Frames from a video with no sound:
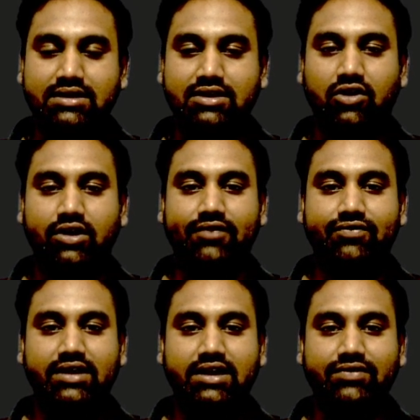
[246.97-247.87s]
then
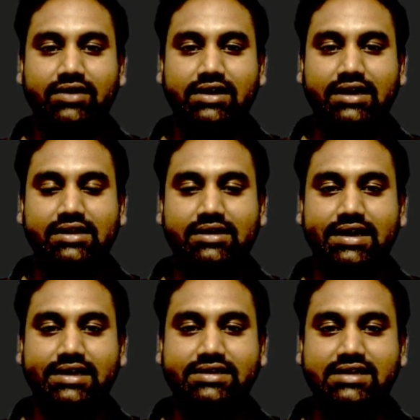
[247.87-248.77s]
definitely we'll get the
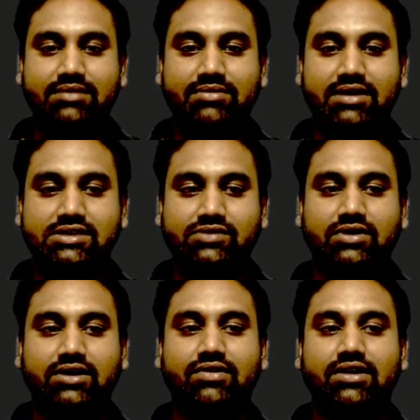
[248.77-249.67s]
extra mass,
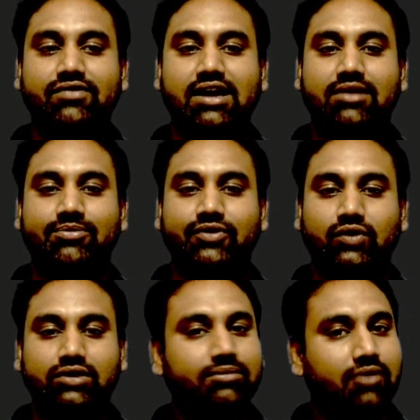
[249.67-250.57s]
whatever we have put
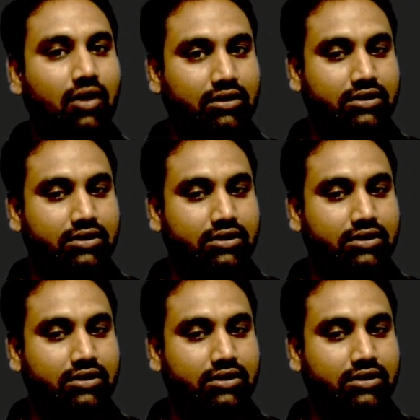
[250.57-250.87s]
on the block.